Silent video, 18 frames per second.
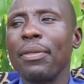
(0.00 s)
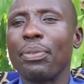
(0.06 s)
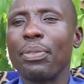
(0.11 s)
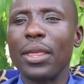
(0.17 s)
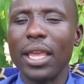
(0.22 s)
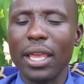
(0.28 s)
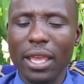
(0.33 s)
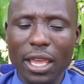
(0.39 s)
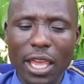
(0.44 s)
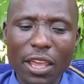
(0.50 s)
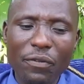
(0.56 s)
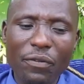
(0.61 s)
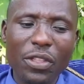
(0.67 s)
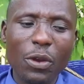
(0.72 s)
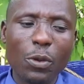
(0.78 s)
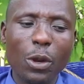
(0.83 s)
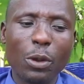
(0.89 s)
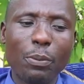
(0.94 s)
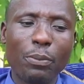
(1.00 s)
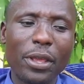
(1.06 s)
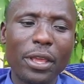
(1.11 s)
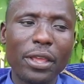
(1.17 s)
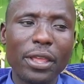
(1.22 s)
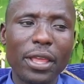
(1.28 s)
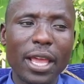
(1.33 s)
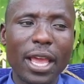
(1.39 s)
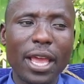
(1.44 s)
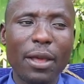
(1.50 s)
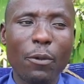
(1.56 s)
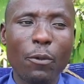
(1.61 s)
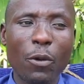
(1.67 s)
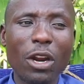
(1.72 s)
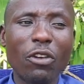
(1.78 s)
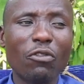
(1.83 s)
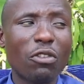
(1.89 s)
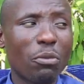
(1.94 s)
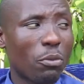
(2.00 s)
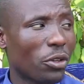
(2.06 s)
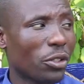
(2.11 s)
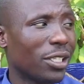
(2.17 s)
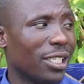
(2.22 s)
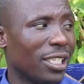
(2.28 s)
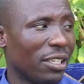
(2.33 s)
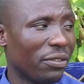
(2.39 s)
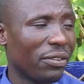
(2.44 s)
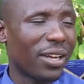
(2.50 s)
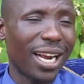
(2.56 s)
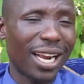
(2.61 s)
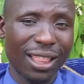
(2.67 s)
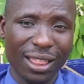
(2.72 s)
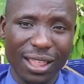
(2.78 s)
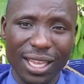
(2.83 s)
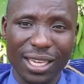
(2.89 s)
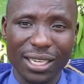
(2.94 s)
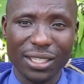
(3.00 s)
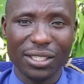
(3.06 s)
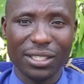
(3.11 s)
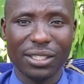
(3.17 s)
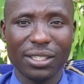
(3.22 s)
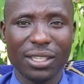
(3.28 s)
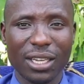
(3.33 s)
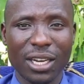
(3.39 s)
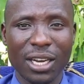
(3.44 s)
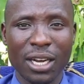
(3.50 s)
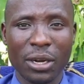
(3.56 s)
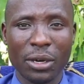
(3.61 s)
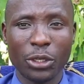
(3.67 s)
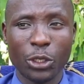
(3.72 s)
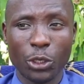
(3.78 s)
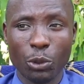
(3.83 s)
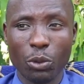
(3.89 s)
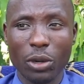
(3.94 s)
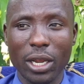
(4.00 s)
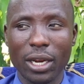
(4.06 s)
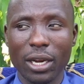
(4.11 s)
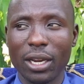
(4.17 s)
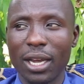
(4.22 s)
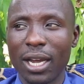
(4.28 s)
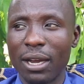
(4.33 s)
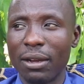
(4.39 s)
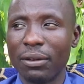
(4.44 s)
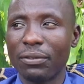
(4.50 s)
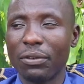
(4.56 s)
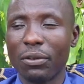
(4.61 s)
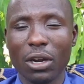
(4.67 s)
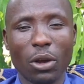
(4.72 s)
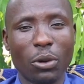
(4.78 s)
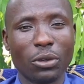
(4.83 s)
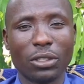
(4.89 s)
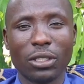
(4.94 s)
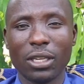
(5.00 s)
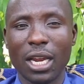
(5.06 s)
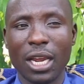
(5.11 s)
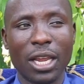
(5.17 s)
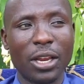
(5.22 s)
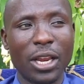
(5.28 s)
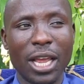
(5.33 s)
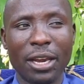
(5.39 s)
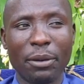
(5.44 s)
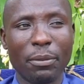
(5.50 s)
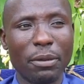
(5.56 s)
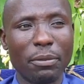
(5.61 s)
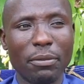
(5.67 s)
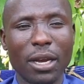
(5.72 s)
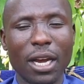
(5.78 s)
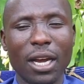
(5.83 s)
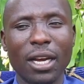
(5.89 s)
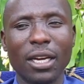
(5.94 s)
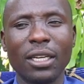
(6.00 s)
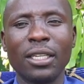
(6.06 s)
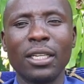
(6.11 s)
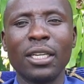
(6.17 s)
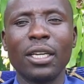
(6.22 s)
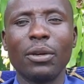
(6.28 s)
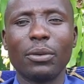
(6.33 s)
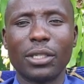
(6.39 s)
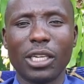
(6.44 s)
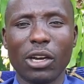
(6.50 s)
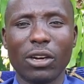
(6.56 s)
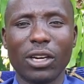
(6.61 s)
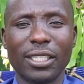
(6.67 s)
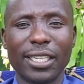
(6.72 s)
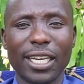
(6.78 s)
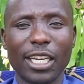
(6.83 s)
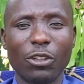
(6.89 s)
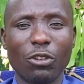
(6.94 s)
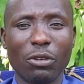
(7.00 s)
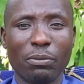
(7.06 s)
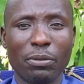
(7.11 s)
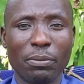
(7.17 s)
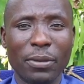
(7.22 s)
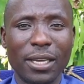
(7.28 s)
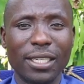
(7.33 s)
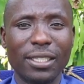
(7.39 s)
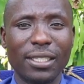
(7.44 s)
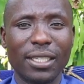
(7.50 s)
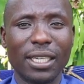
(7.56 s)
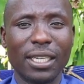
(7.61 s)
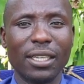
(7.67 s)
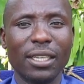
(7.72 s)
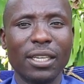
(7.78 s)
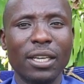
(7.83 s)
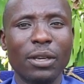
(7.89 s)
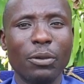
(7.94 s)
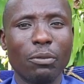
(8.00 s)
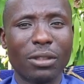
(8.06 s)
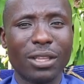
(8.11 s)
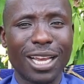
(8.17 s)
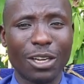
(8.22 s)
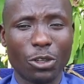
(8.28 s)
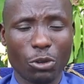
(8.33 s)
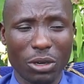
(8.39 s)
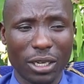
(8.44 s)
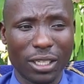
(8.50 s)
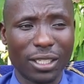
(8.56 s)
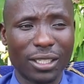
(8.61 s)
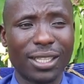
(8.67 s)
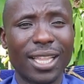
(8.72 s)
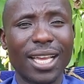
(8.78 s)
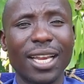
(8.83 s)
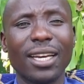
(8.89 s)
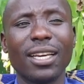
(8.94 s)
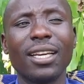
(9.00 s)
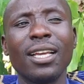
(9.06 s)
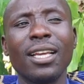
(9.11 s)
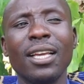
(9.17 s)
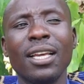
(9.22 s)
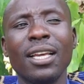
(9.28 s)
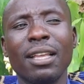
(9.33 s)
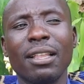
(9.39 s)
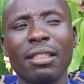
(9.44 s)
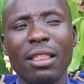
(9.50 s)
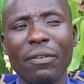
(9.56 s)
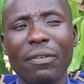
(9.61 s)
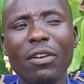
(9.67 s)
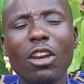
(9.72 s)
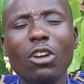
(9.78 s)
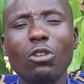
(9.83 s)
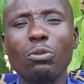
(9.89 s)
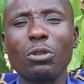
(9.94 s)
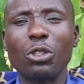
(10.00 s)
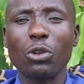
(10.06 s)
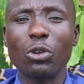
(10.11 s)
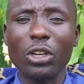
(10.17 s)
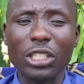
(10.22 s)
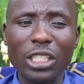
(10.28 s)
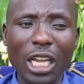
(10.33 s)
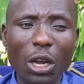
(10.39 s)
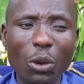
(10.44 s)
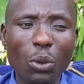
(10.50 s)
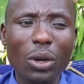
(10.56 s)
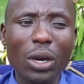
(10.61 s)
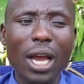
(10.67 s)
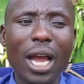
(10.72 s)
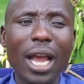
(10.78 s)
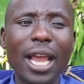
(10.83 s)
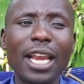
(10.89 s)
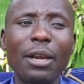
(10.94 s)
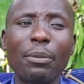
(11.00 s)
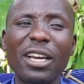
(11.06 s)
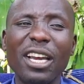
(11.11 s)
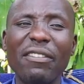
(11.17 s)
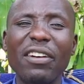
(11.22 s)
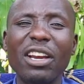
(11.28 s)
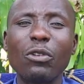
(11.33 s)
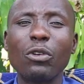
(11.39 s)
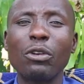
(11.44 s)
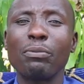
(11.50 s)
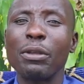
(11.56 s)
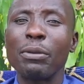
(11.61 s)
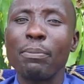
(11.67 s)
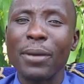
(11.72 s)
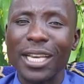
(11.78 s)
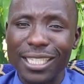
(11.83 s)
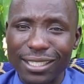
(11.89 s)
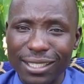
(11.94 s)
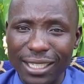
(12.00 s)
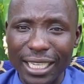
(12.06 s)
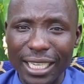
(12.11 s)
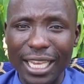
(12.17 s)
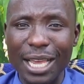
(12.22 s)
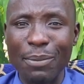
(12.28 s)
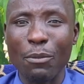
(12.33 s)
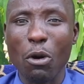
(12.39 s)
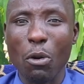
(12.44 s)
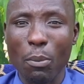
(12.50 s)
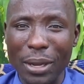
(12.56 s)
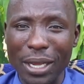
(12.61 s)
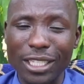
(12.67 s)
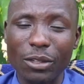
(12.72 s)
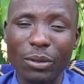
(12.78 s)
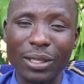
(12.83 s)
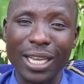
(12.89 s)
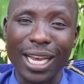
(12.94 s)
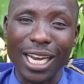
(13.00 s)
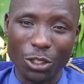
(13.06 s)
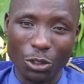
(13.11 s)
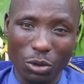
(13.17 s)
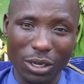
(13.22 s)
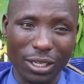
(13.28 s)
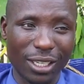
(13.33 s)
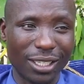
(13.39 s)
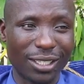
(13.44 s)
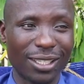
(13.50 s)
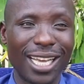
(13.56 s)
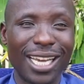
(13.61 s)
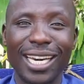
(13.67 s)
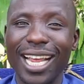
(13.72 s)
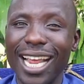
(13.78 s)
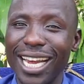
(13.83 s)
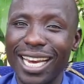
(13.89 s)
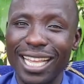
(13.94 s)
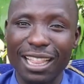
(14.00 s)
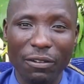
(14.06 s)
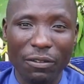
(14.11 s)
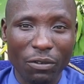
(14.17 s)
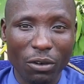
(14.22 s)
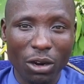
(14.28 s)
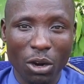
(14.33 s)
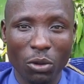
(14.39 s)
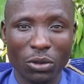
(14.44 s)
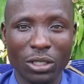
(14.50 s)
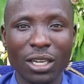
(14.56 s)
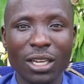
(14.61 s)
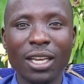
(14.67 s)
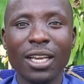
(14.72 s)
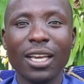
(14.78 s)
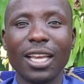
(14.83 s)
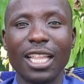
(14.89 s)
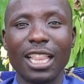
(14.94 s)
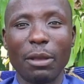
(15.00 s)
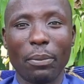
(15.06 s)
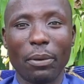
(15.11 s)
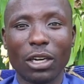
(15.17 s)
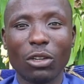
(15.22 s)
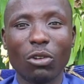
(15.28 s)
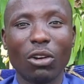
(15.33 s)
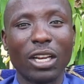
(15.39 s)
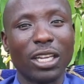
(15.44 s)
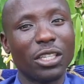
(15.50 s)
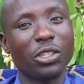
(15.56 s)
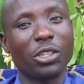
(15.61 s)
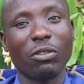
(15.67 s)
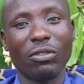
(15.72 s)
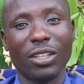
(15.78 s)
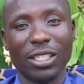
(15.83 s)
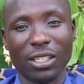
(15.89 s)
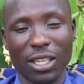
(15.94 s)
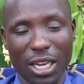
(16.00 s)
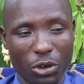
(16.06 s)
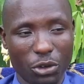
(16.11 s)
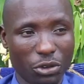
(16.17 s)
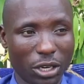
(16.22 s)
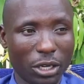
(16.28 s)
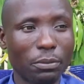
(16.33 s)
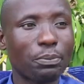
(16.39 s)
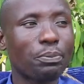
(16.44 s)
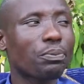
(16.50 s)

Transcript: If there will be one of the most difficult things, fallout. I remember Wetangula saying it will be messy with casualties. Then the fallout between Wetangula and Mudavadi will be messy, a more messy with casualties than any other fallout in the political history of this country.